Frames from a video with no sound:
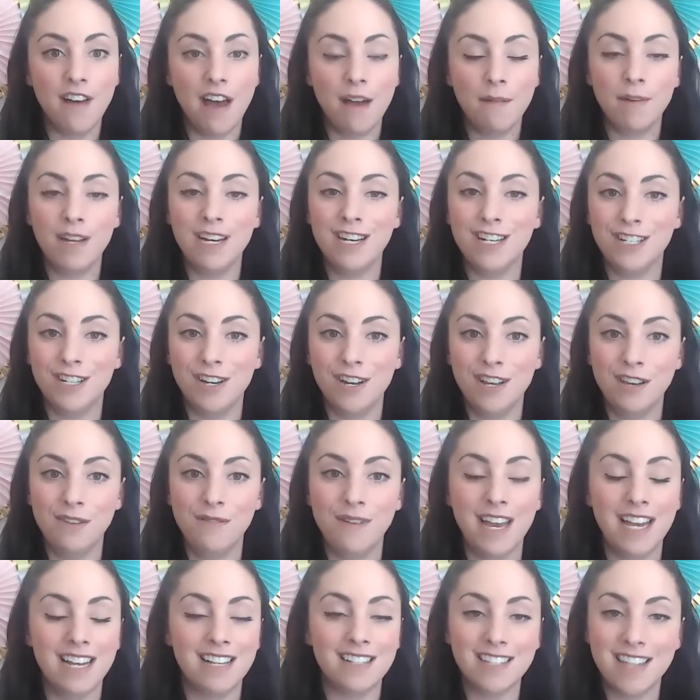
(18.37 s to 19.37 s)
I'm going to show you
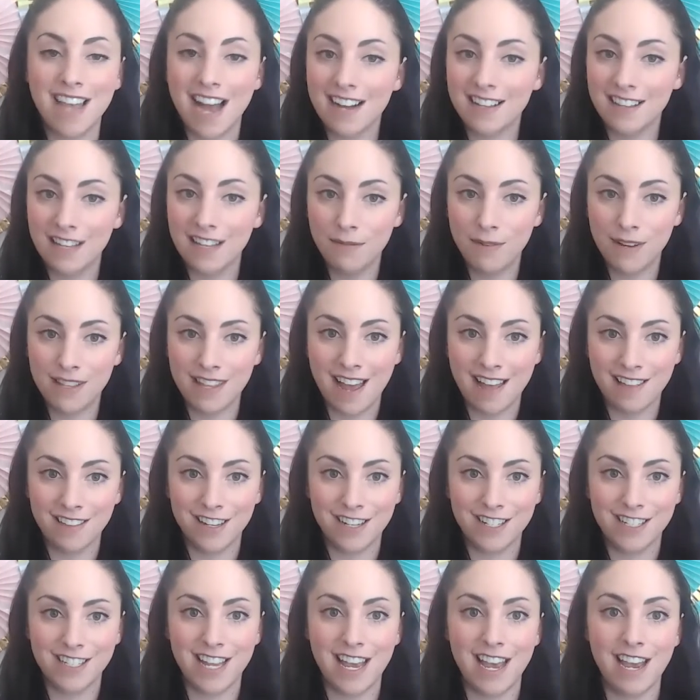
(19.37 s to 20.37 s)
exactly what that
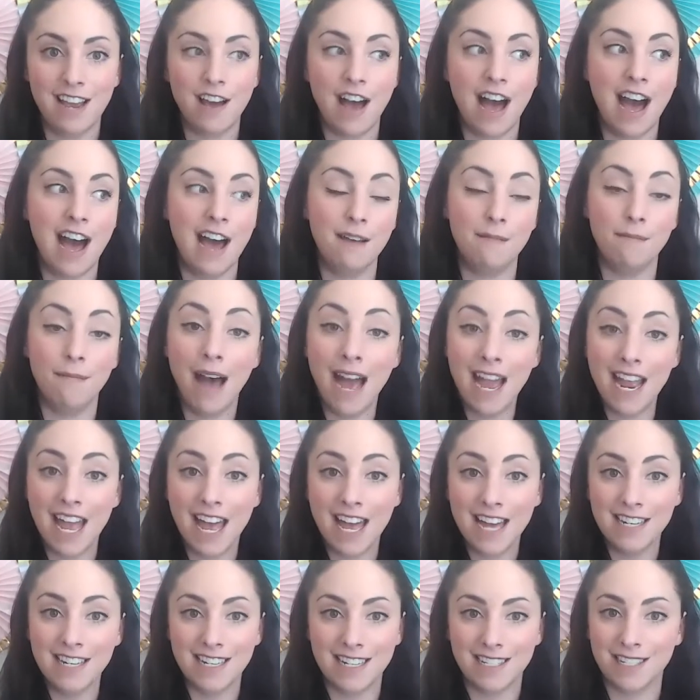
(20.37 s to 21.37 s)
looks like on my
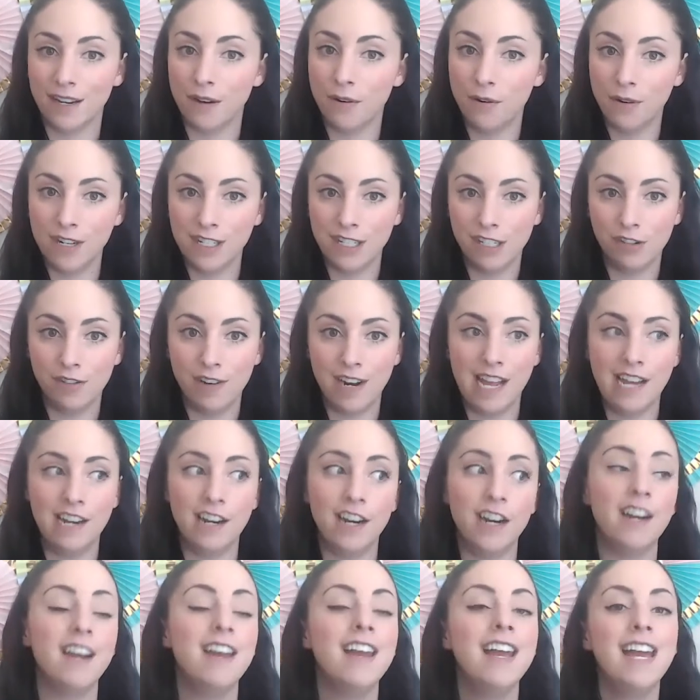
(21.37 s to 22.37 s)
end as a course
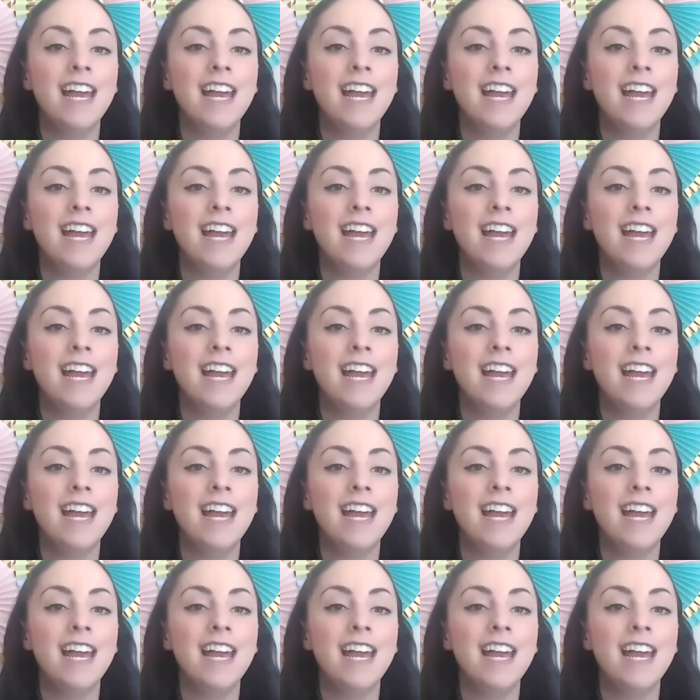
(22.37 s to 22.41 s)
creator,